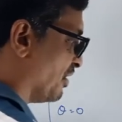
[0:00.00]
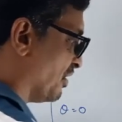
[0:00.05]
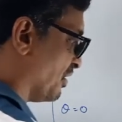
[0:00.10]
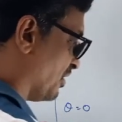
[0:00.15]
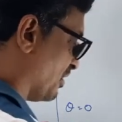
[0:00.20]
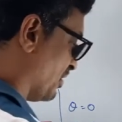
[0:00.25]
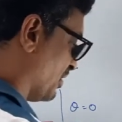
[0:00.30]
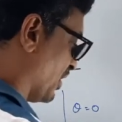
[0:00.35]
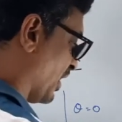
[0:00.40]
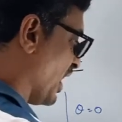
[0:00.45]

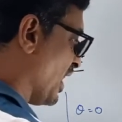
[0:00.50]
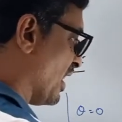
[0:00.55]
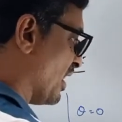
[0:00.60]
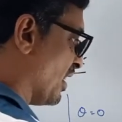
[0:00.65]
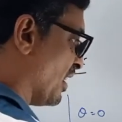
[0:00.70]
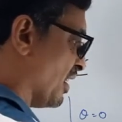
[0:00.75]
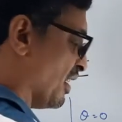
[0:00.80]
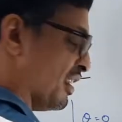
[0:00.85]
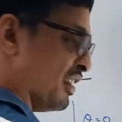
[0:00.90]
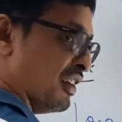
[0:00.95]
Okay.
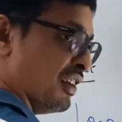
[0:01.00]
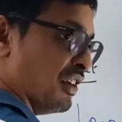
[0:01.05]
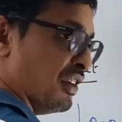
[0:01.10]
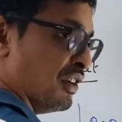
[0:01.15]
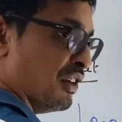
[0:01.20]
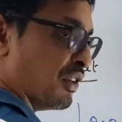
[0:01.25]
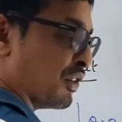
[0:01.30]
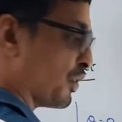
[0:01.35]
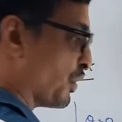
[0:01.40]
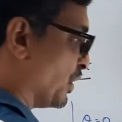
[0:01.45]

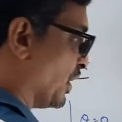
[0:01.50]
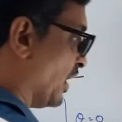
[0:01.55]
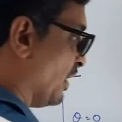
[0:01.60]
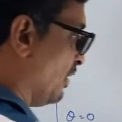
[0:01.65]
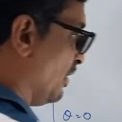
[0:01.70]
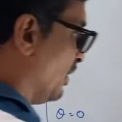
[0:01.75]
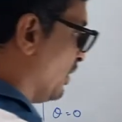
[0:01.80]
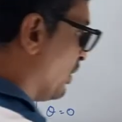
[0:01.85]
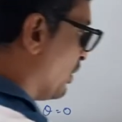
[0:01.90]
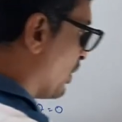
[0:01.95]
So
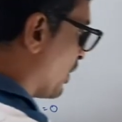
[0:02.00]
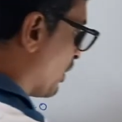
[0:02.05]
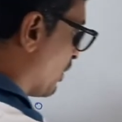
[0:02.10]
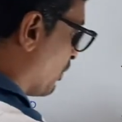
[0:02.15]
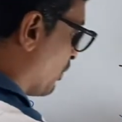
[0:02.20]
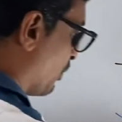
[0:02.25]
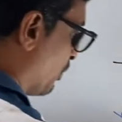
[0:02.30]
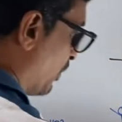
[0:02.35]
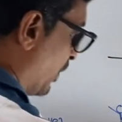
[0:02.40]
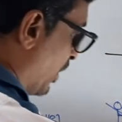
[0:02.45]
then
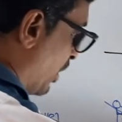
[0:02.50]
when you're